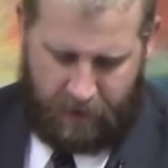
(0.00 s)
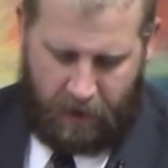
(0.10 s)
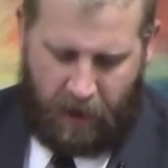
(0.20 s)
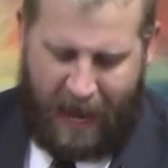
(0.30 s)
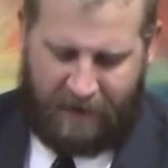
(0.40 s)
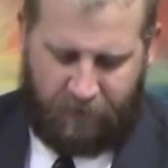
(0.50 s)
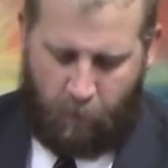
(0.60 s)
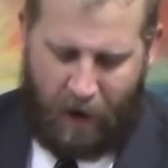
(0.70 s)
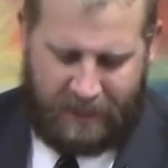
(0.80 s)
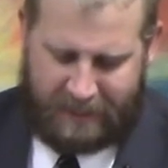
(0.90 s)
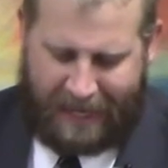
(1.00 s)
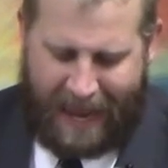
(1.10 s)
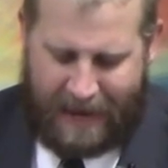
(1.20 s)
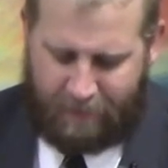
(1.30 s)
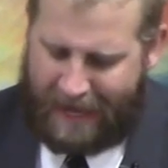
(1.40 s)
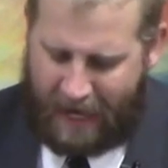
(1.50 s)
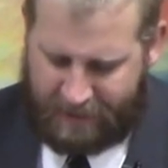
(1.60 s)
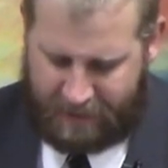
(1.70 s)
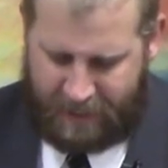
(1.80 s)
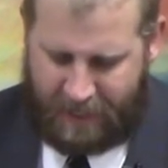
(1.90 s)
And from whence came they
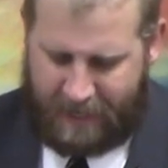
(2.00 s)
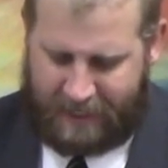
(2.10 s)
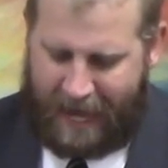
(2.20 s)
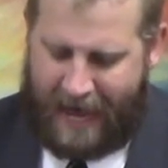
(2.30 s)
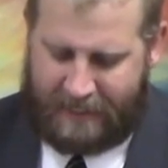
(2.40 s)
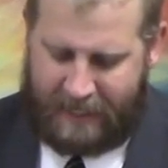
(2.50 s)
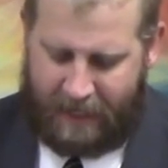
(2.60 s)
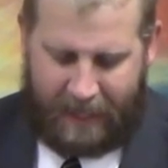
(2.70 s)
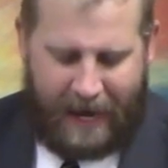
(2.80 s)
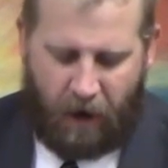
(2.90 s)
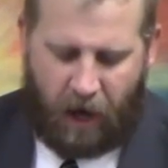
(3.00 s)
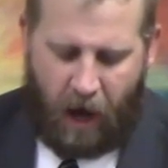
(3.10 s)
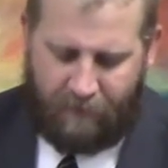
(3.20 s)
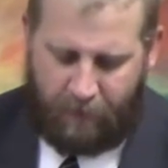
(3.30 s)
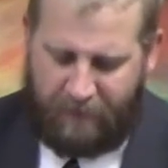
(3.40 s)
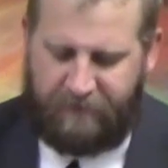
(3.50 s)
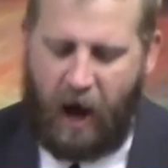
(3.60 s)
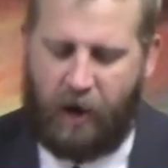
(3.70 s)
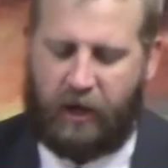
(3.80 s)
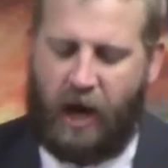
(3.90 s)
unto thee? And Hezekiah said, They are come from a
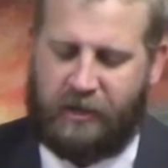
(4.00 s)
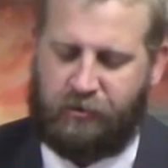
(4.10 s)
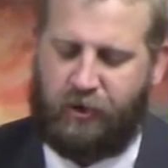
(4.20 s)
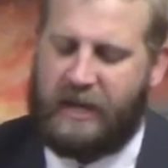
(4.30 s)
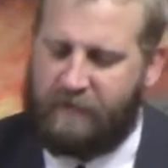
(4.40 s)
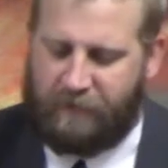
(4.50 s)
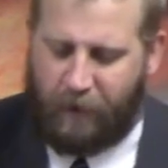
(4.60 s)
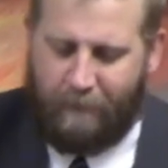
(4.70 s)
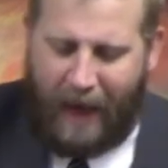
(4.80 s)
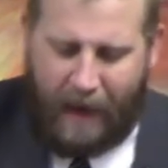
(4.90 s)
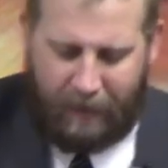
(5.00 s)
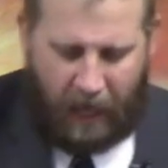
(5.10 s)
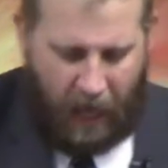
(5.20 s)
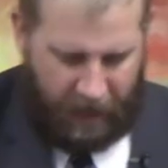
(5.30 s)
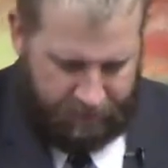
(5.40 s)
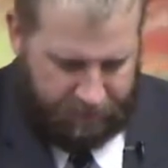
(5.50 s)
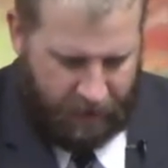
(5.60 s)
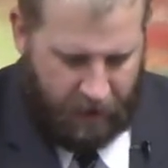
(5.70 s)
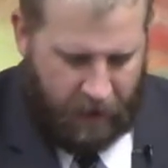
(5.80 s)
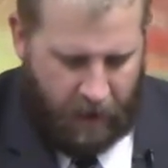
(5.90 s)
far country, even from Babylon.
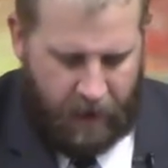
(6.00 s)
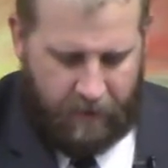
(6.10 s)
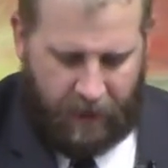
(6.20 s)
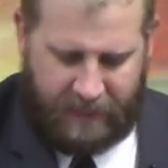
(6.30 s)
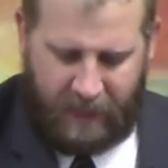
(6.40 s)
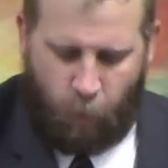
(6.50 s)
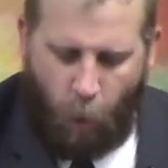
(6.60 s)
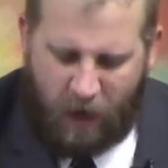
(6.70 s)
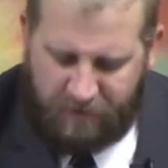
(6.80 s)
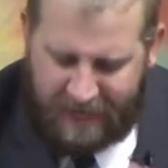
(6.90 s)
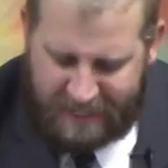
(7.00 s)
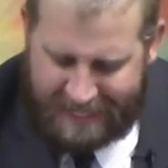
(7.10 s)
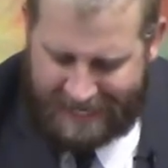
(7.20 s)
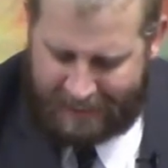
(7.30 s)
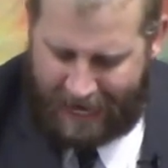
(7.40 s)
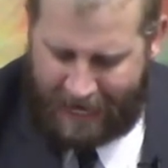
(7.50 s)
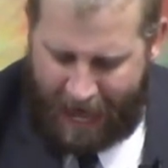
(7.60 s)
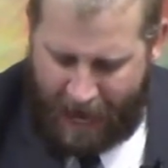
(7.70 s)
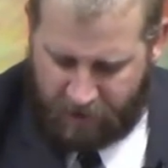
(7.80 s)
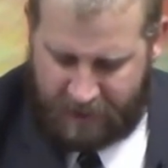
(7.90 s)
And he said, What have they seen in thine house?